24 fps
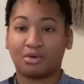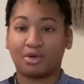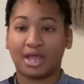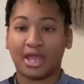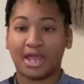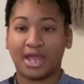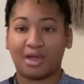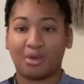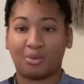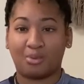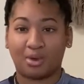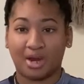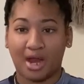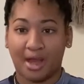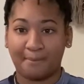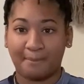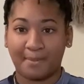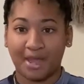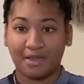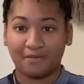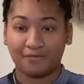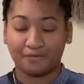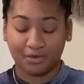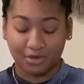in what I
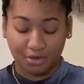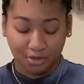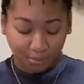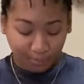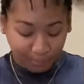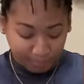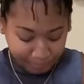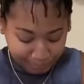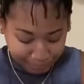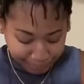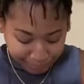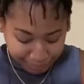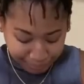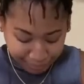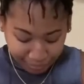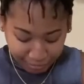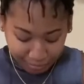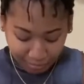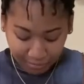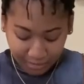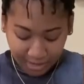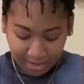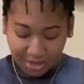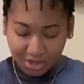make for you.
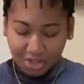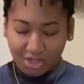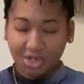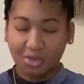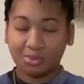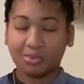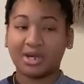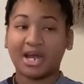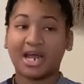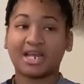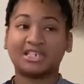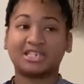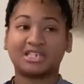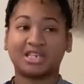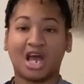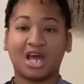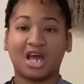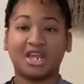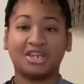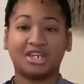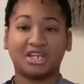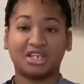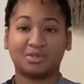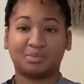So when I
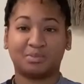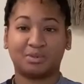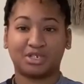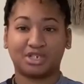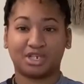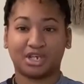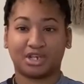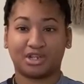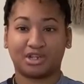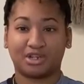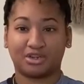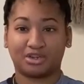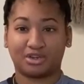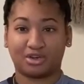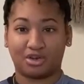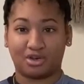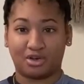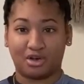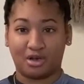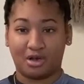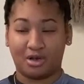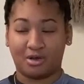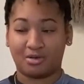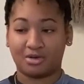saw this particular
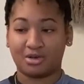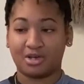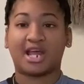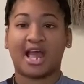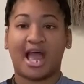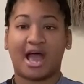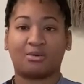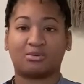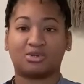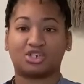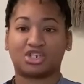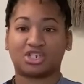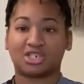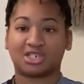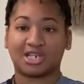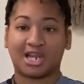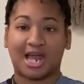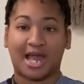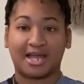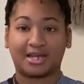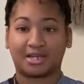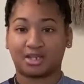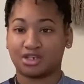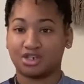girl, I was just
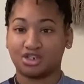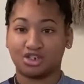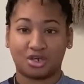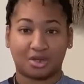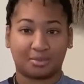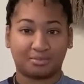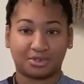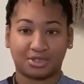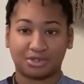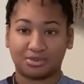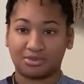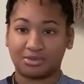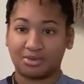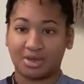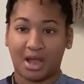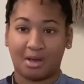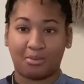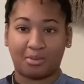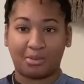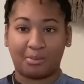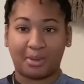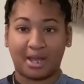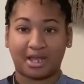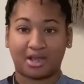like, jumpsuit. I
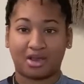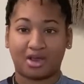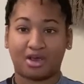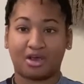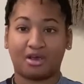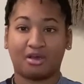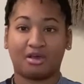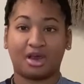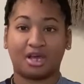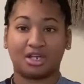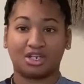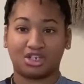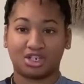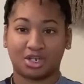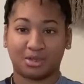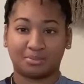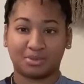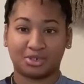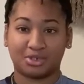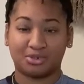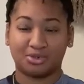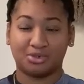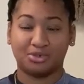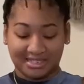want to make her a
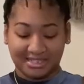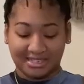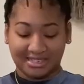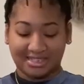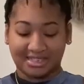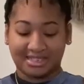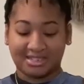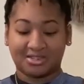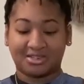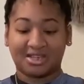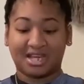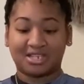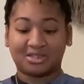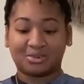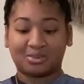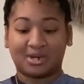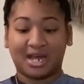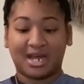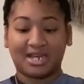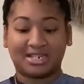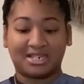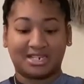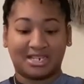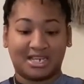jumpsuit. So that's what
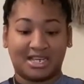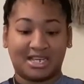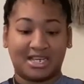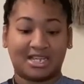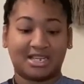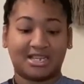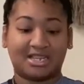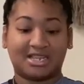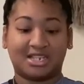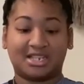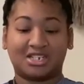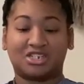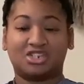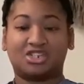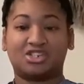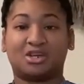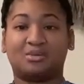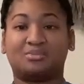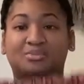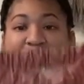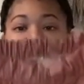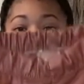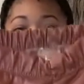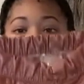I did. This
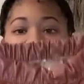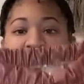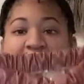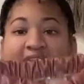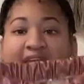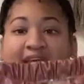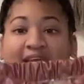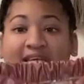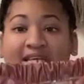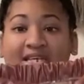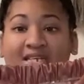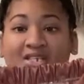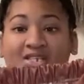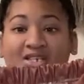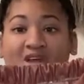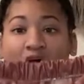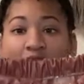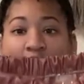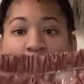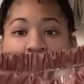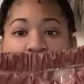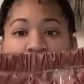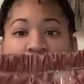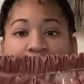jumpsuit is off